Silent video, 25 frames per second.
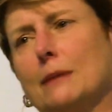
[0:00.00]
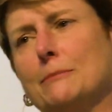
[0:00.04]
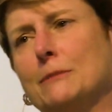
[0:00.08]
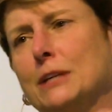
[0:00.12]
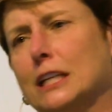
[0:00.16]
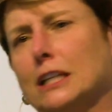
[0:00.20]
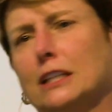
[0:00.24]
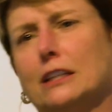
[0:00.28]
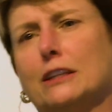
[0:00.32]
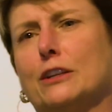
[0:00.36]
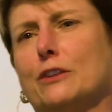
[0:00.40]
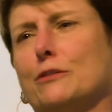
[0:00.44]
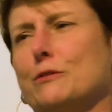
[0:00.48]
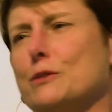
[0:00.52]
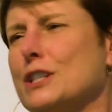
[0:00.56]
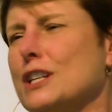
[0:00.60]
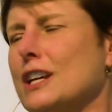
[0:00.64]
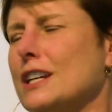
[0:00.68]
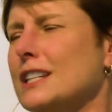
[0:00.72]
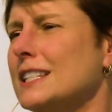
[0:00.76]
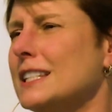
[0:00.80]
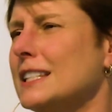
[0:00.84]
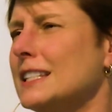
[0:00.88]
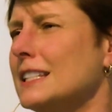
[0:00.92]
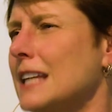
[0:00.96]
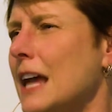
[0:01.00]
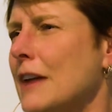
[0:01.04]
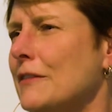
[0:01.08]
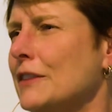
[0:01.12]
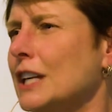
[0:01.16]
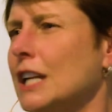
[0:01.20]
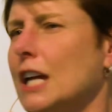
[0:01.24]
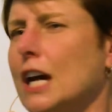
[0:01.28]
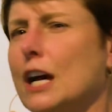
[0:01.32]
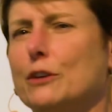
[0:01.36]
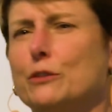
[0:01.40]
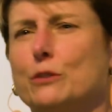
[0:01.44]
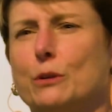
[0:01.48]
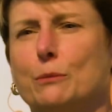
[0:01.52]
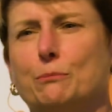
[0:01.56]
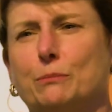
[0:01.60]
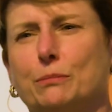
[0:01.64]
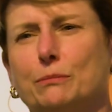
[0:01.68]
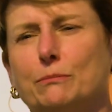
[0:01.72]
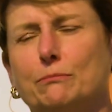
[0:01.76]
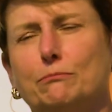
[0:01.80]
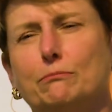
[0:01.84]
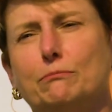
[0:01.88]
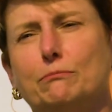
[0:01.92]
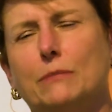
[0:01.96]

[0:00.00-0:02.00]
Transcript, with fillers: I mean, there was a seven hundred